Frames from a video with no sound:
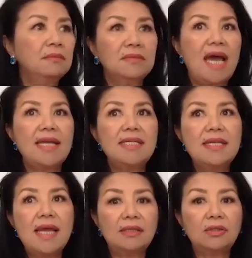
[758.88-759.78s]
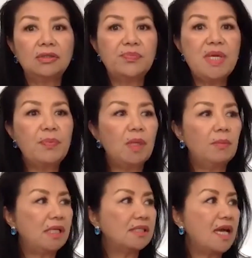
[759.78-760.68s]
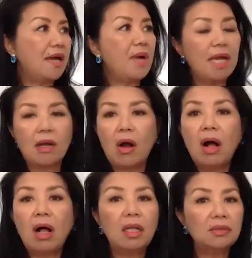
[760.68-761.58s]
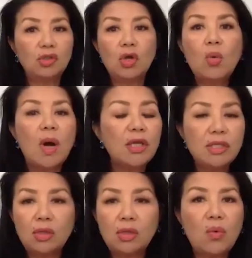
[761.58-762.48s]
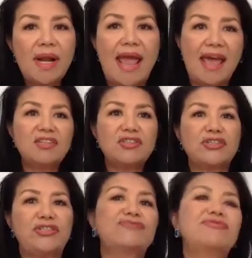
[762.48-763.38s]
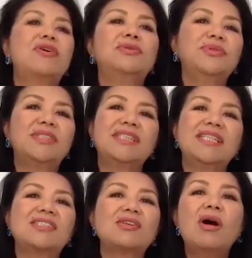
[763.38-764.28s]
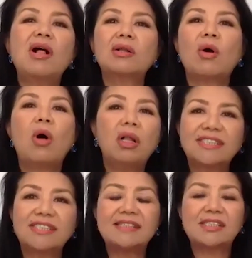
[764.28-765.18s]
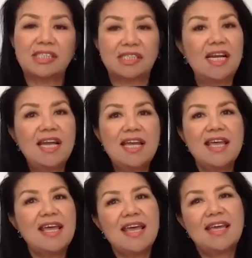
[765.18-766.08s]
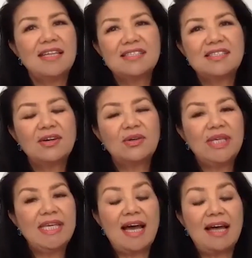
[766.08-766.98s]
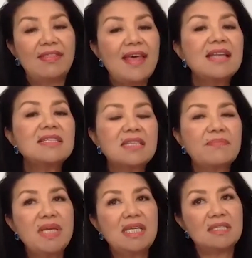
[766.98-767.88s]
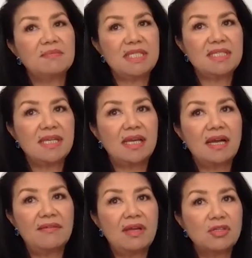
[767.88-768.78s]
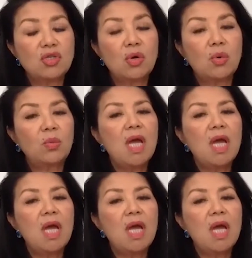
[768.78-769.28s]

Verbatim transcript: I did not know the people. By the time I call, no one no one answers the phones. It's all call center, and so yeah, that's the biggest mistake I've had. So